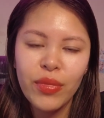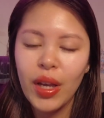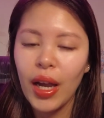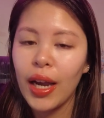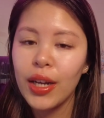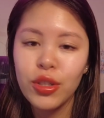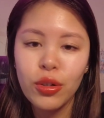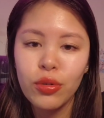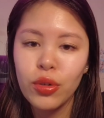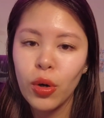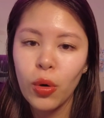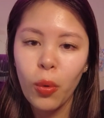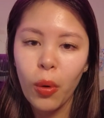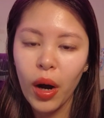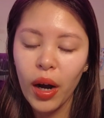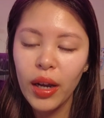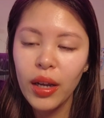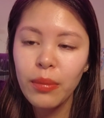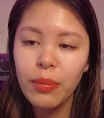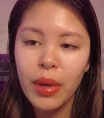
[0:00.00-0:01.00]
I don't know
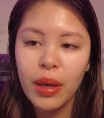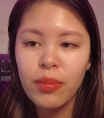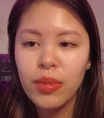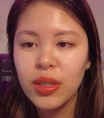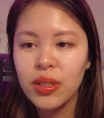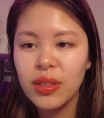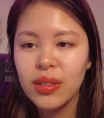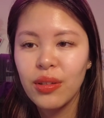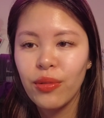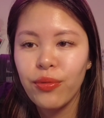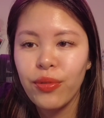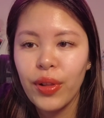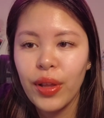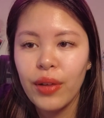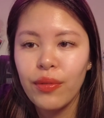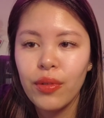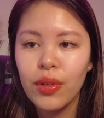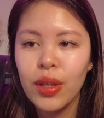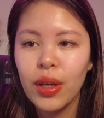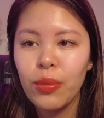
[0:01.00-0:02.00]
why. Maybe it's the
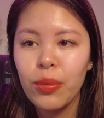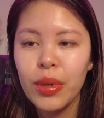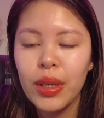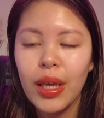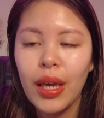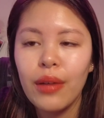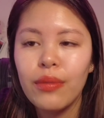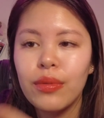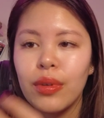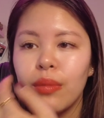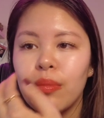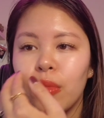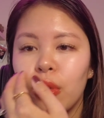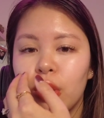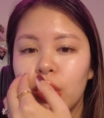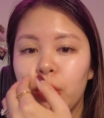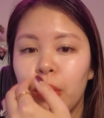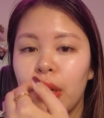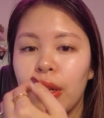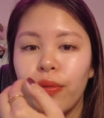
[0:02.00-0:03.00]
flavor that we gave them.
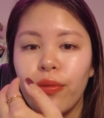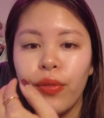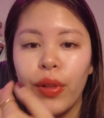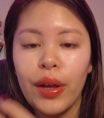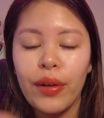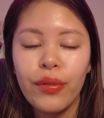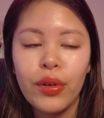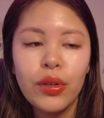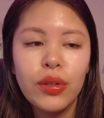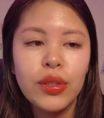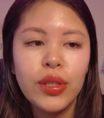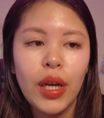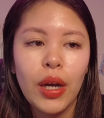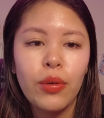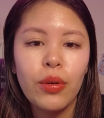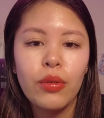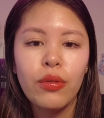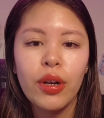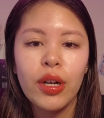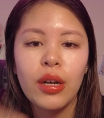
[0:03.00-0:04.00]
There's many flavors. I
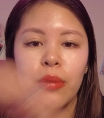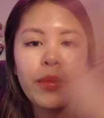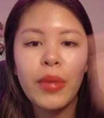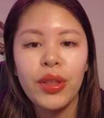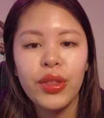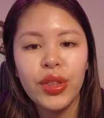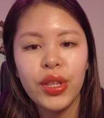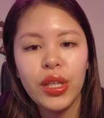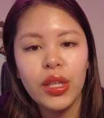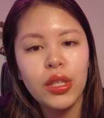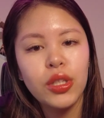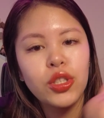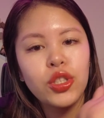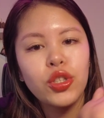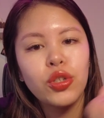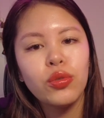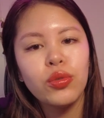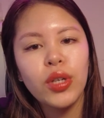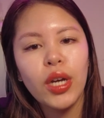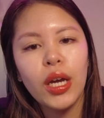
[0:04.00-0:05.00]
would recommend these
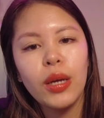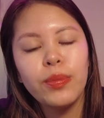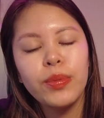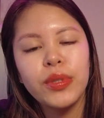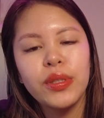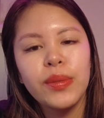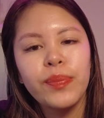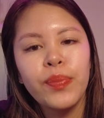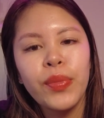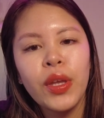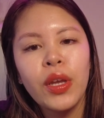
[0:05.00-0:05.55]
2 types.